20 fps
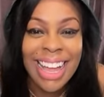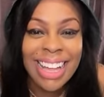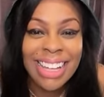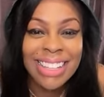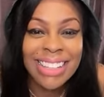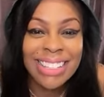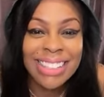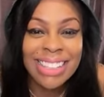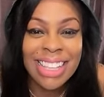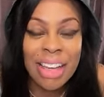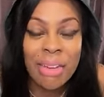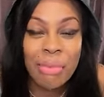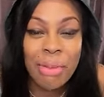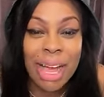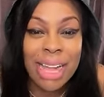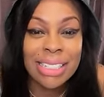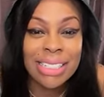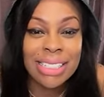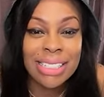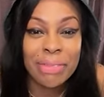You said
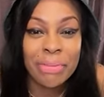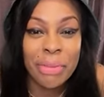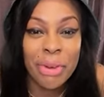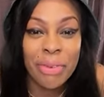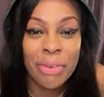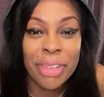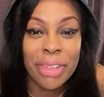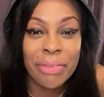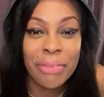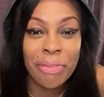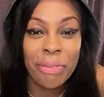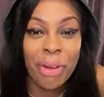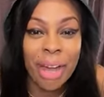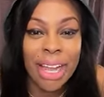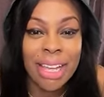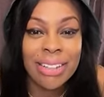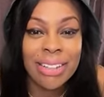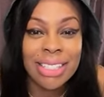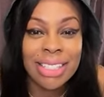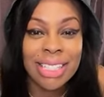watch the movie
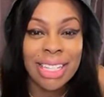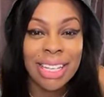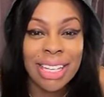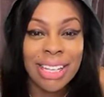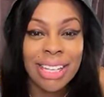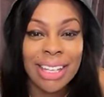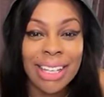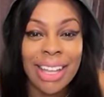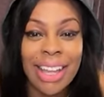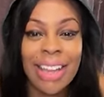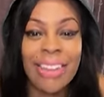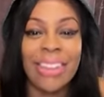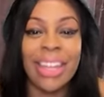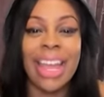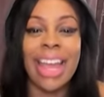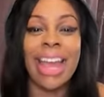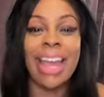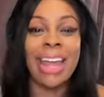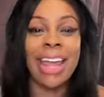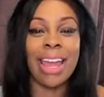Frailty.
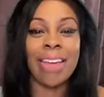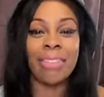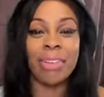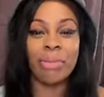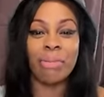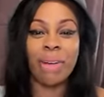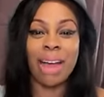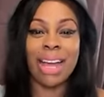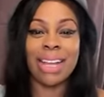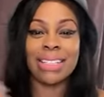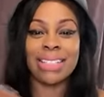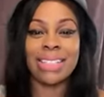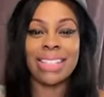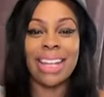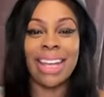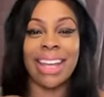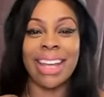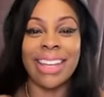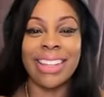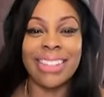Okay, I haven't
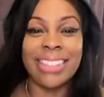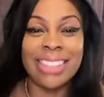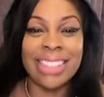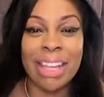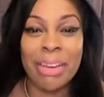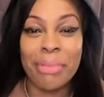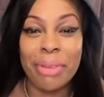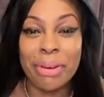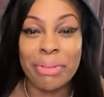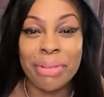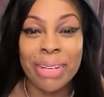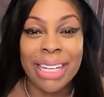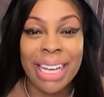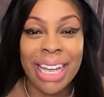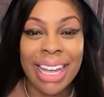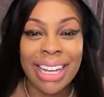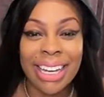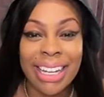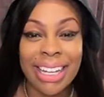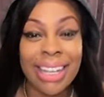watched it. You said we
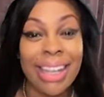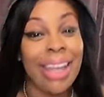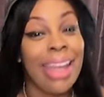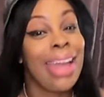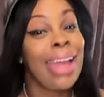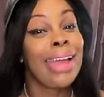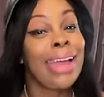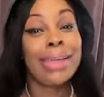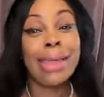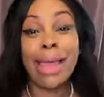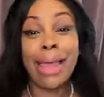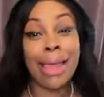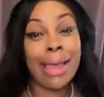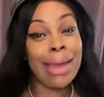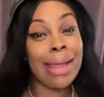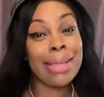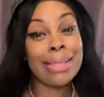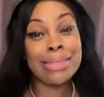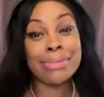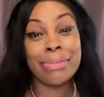related. Yeah,
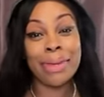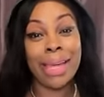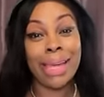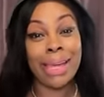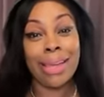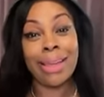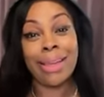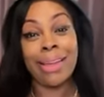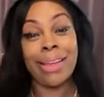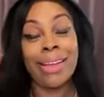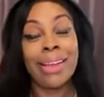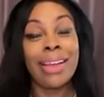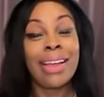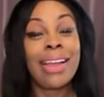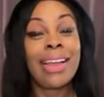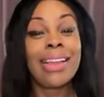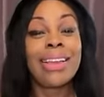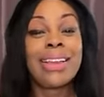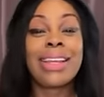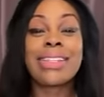that's me.
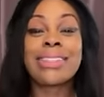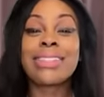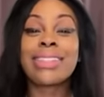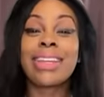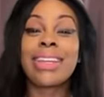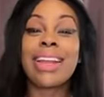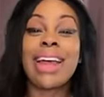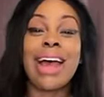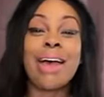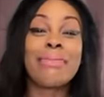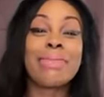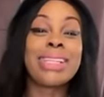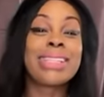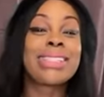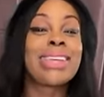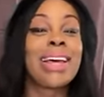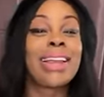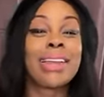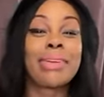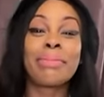Listen, I've
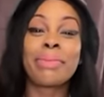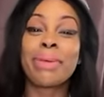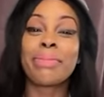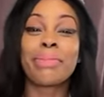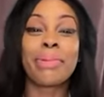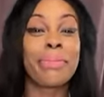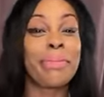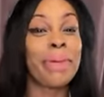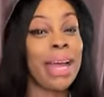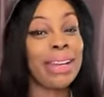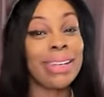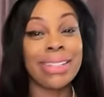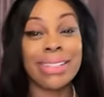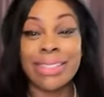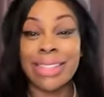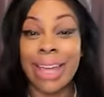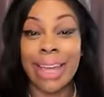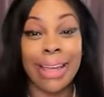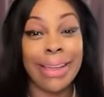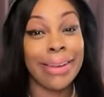been telling people about
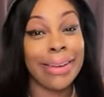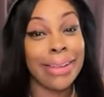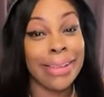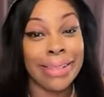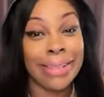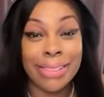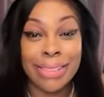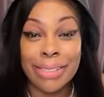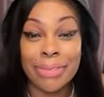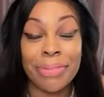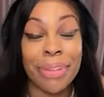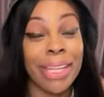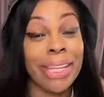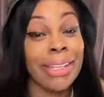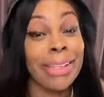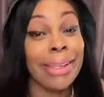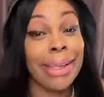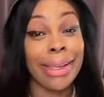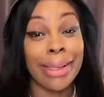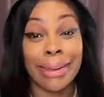these aliens for
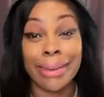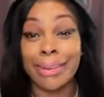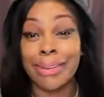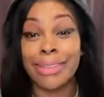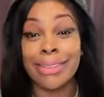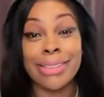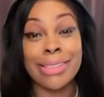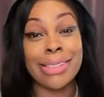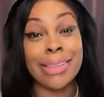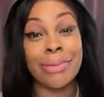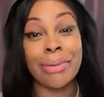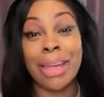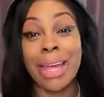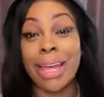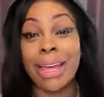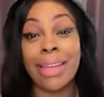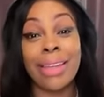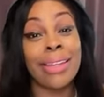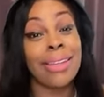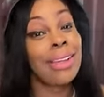years,
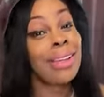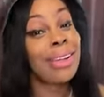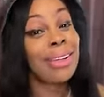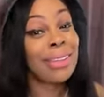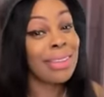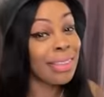okay?